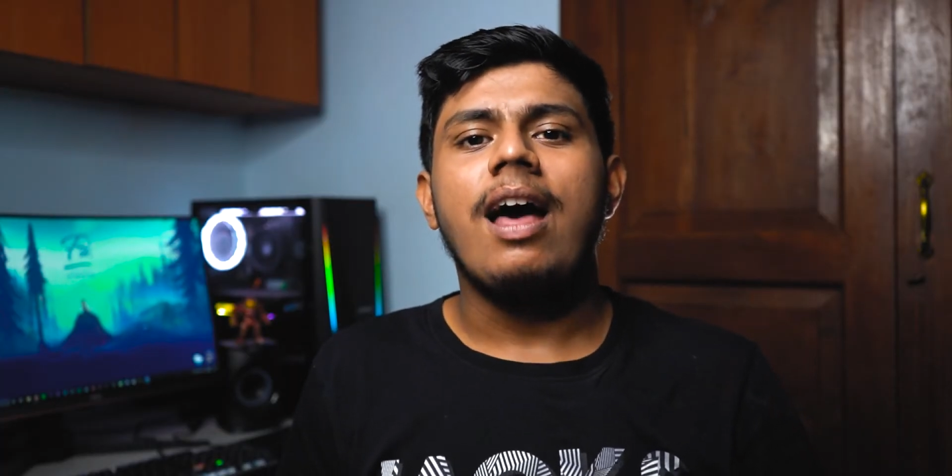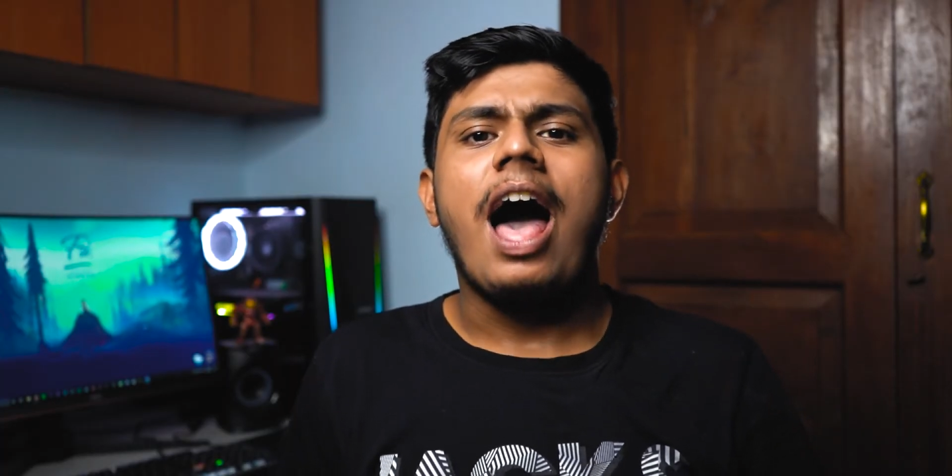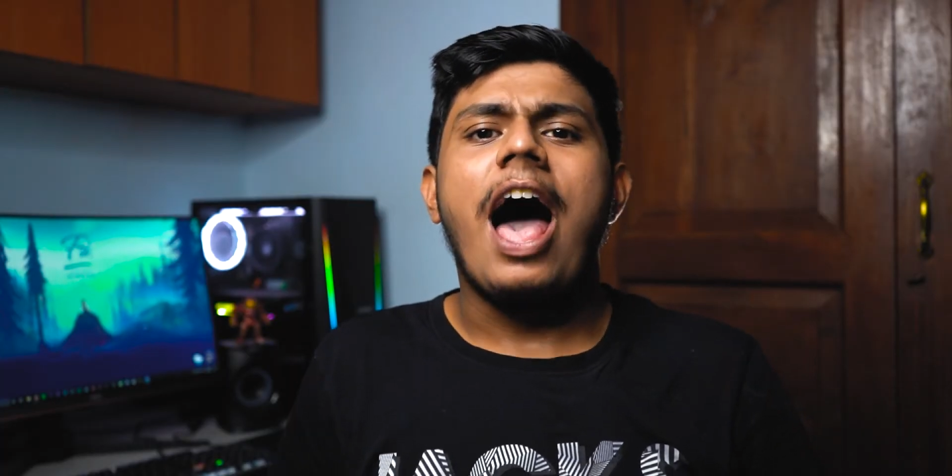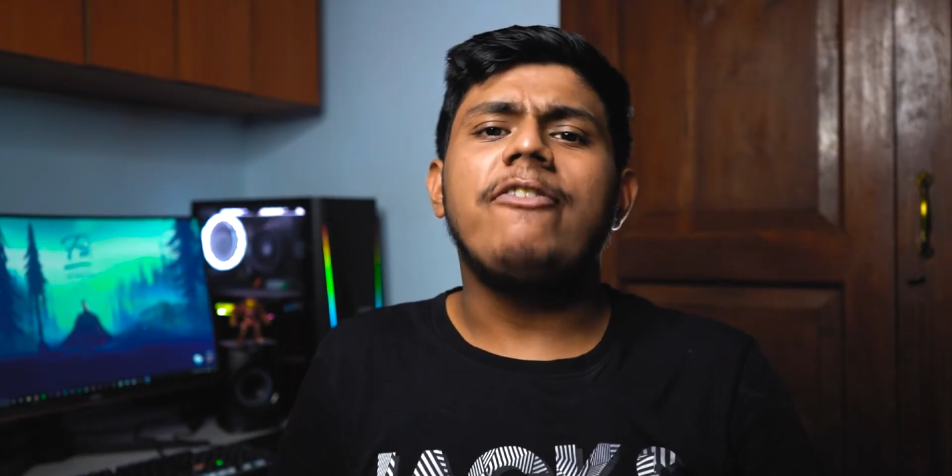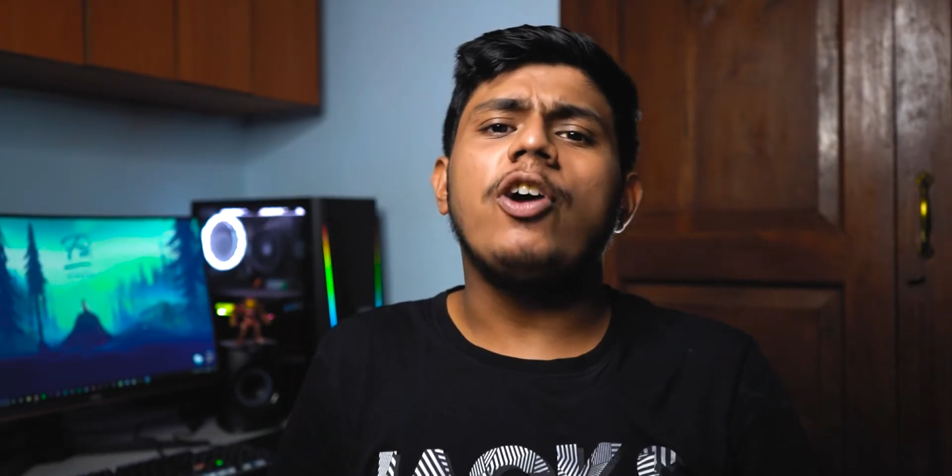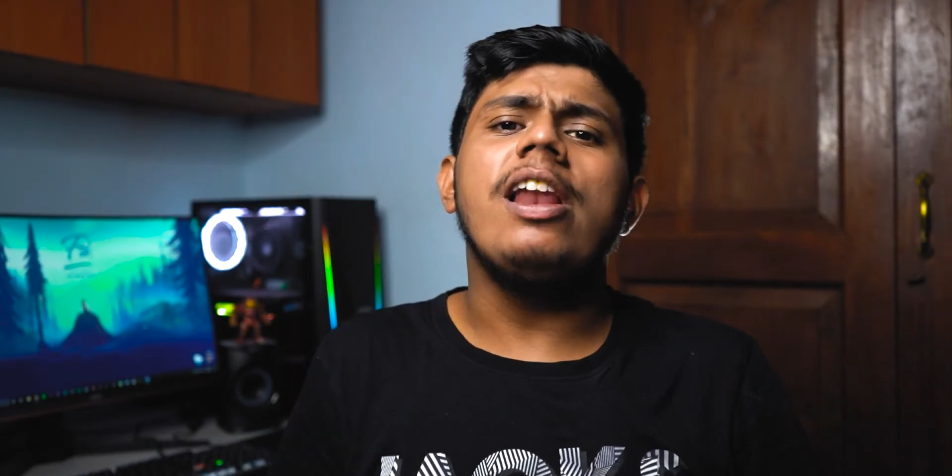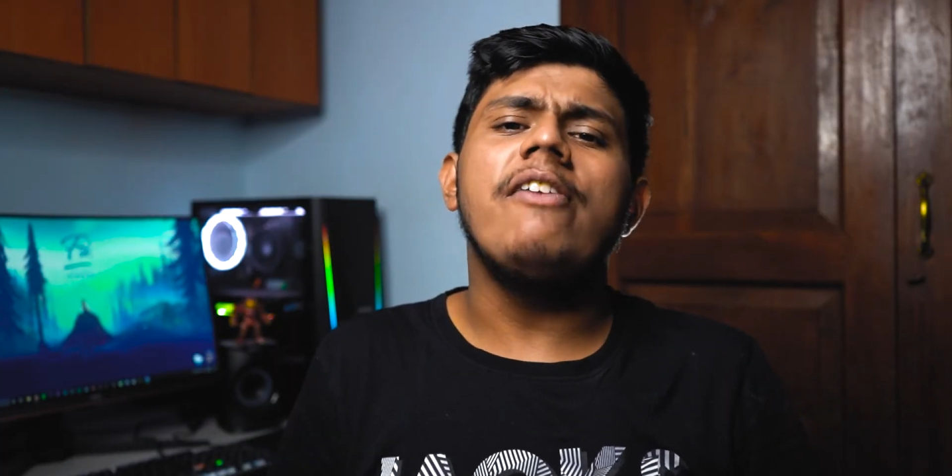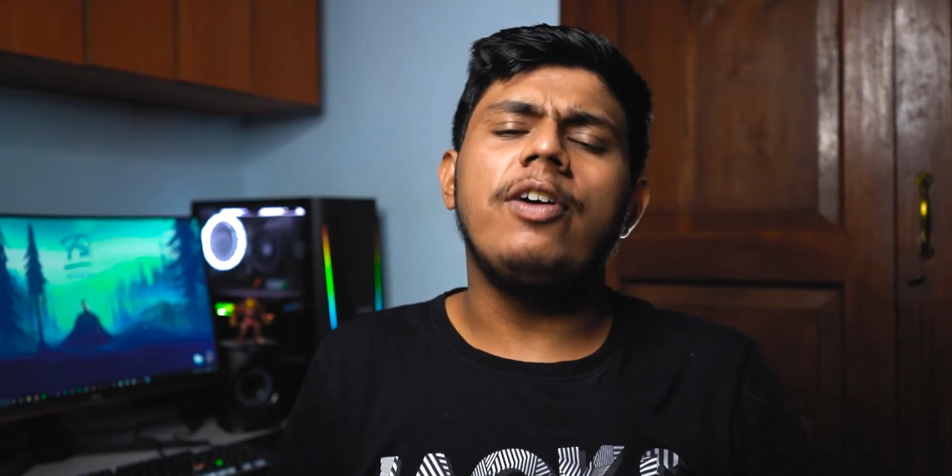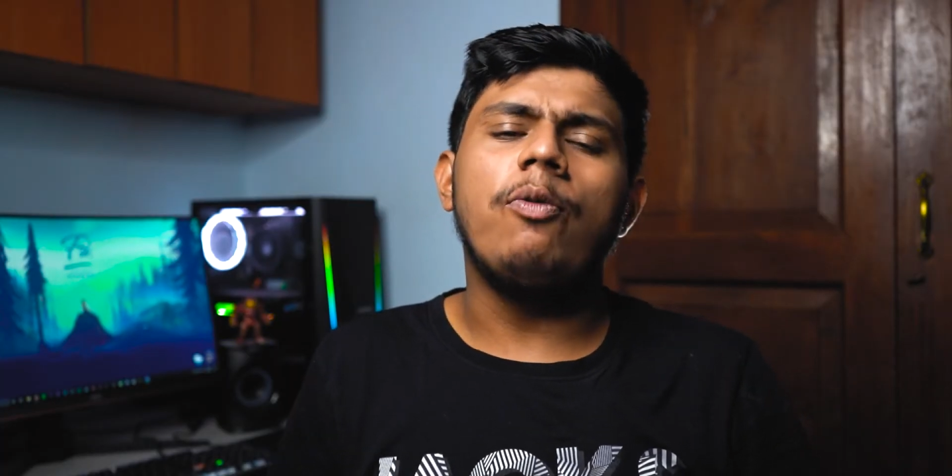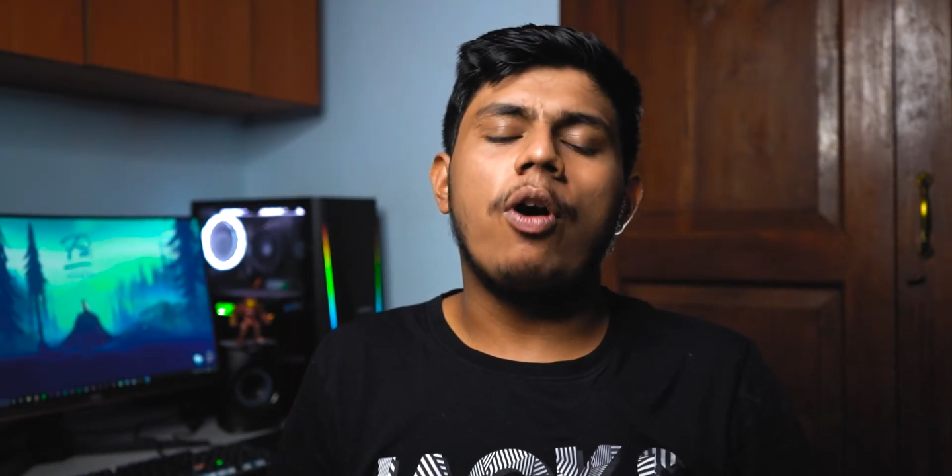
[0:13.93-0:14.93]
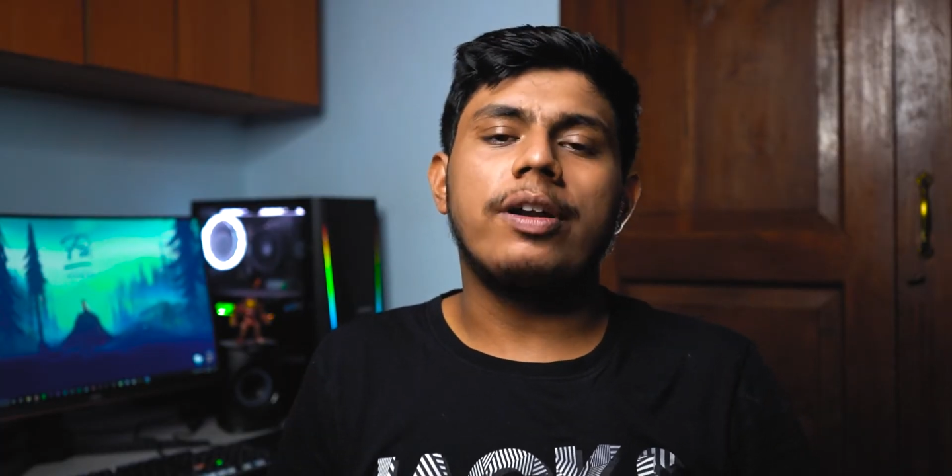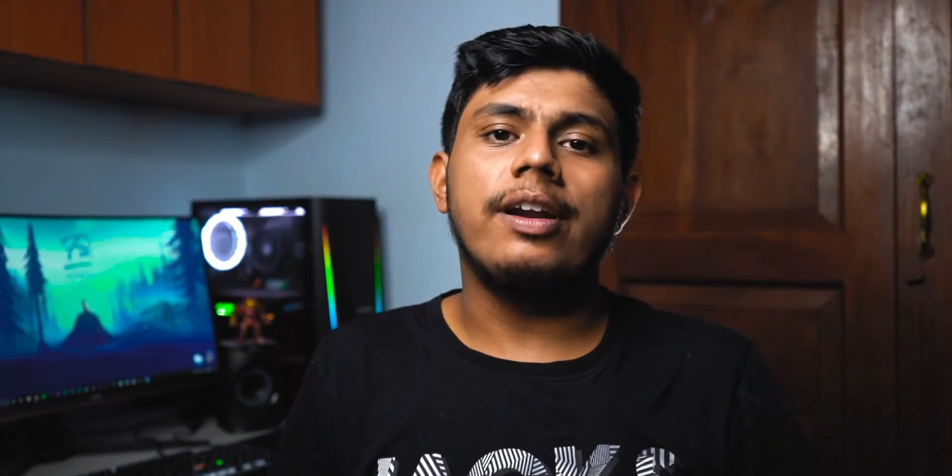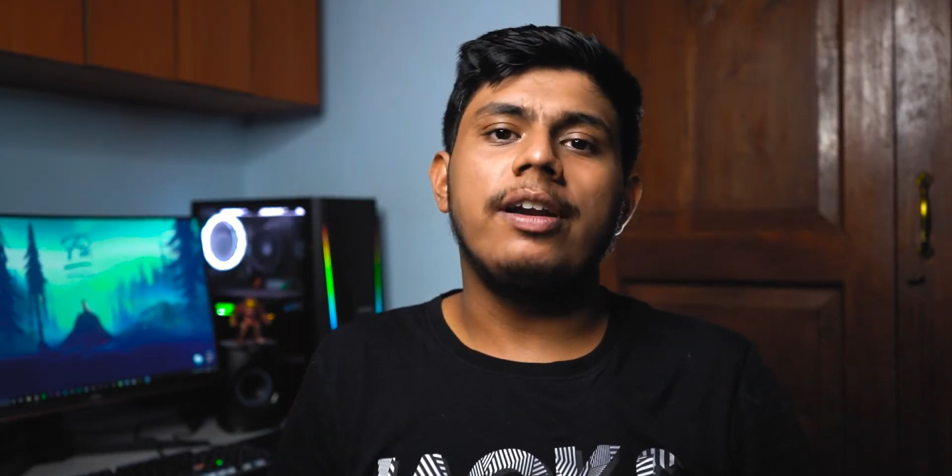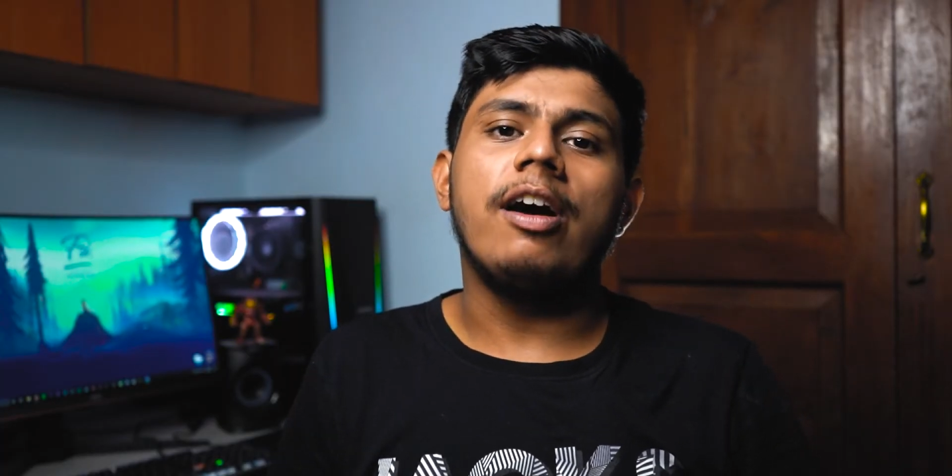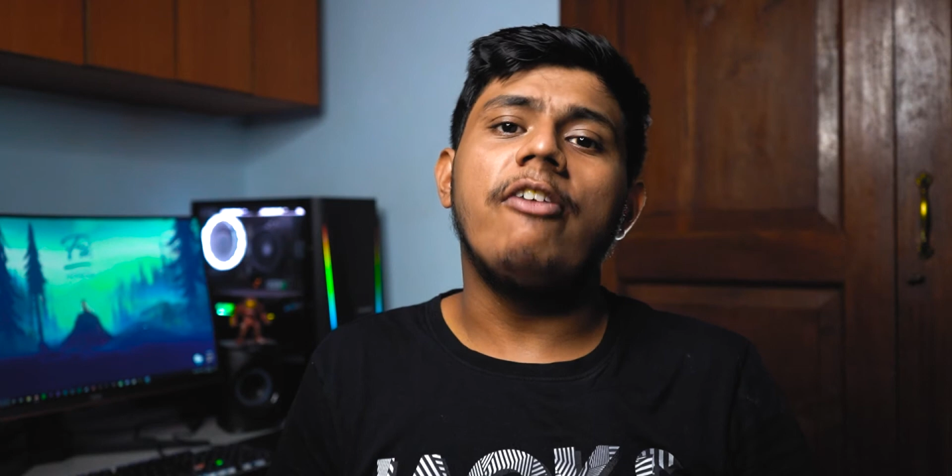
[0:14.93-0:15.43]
Have you all ever wanted a